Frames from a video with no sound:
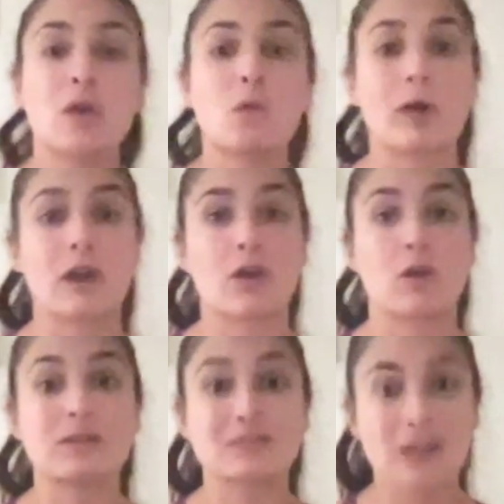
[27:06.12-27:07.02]
where
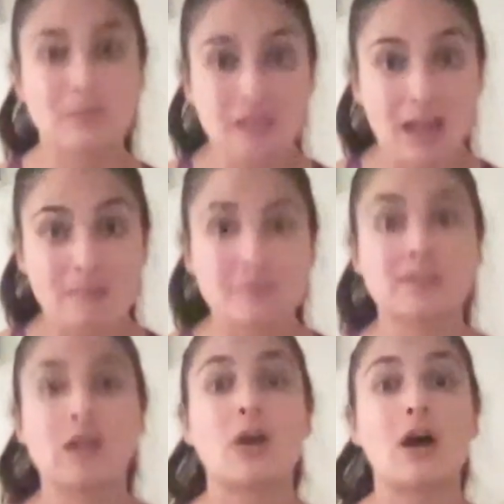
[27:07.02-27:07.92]

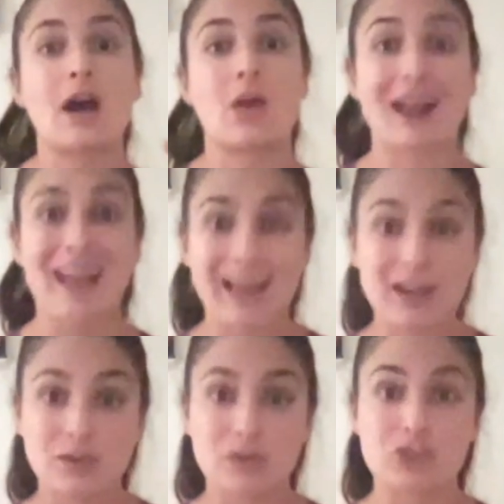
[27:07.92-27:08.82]
sometimes our
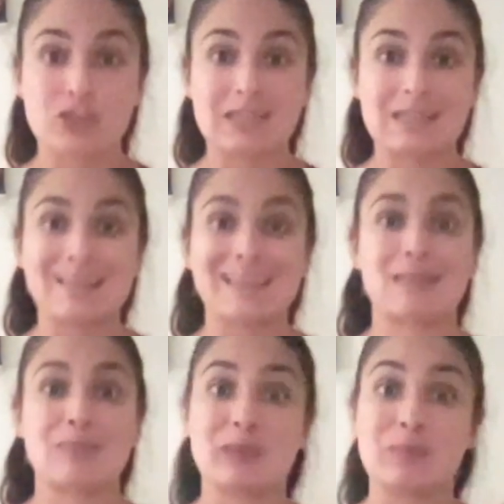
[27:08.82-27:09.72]
energy
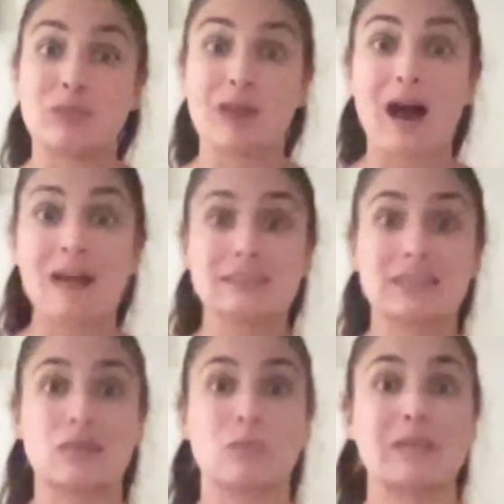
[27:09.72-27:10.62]
can be blocked
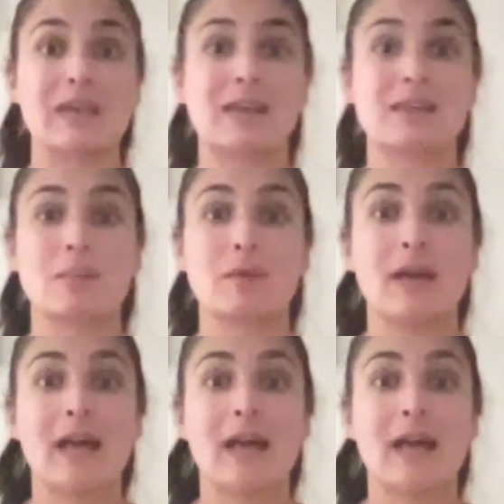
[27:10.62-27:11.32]
and we end up